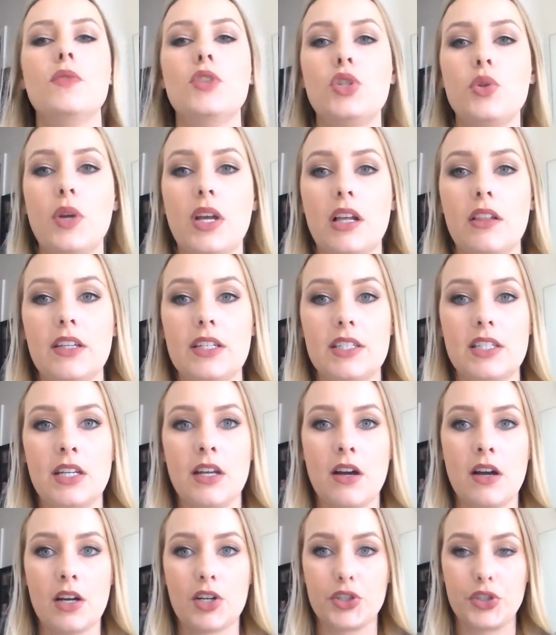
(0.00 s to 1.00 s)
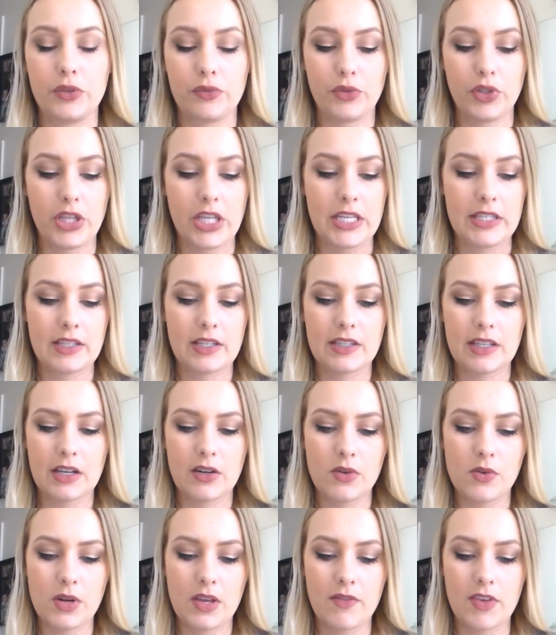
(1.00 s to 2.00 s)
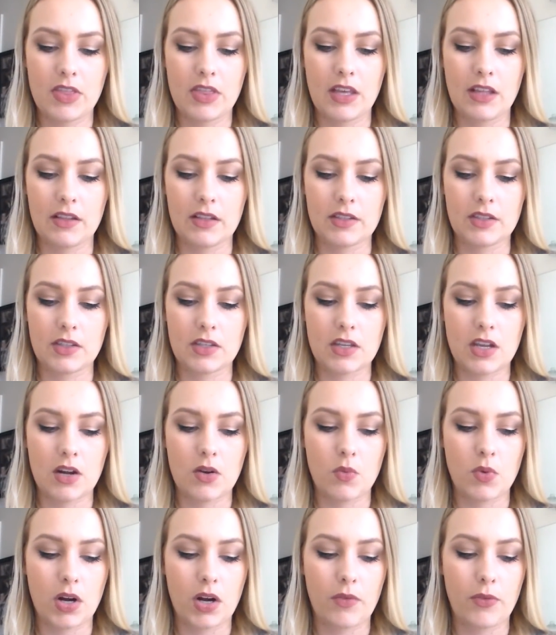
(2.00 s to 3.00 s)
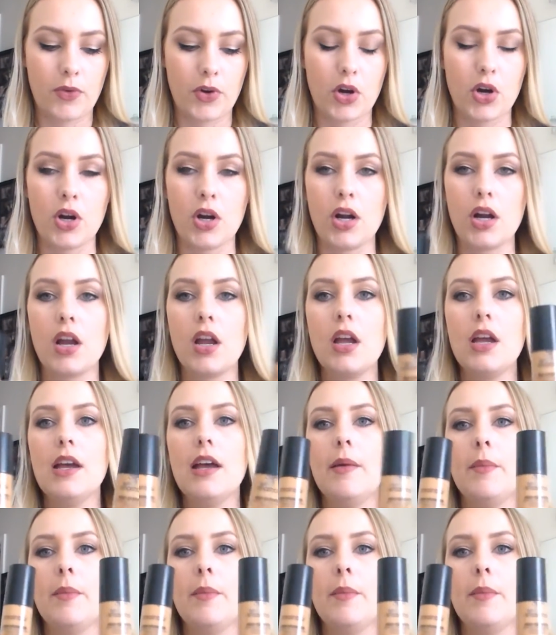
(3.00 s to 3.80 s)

doing a Listia auction for these because I don't even think this is gonna work for her.